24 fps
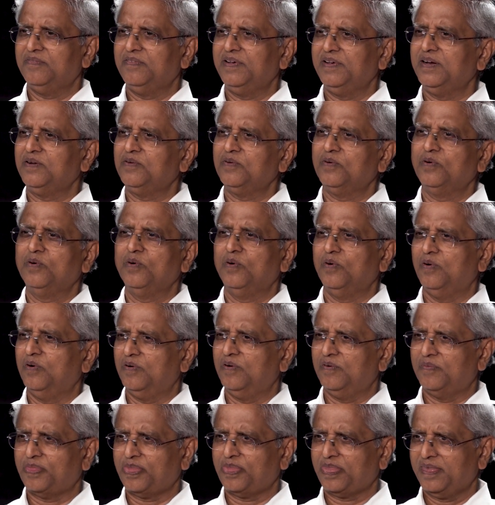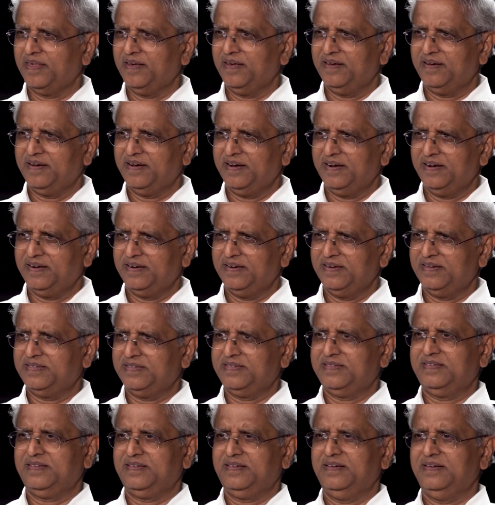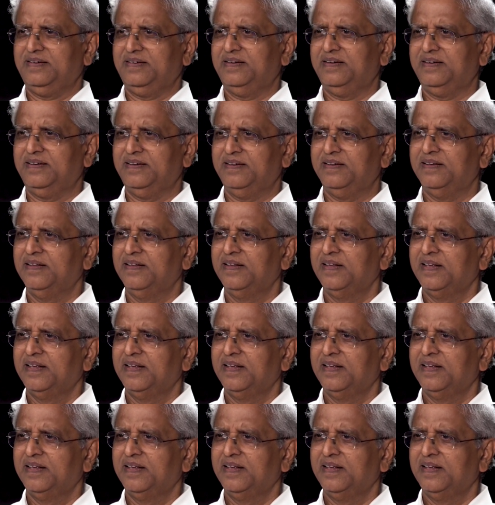way to go, right? It's because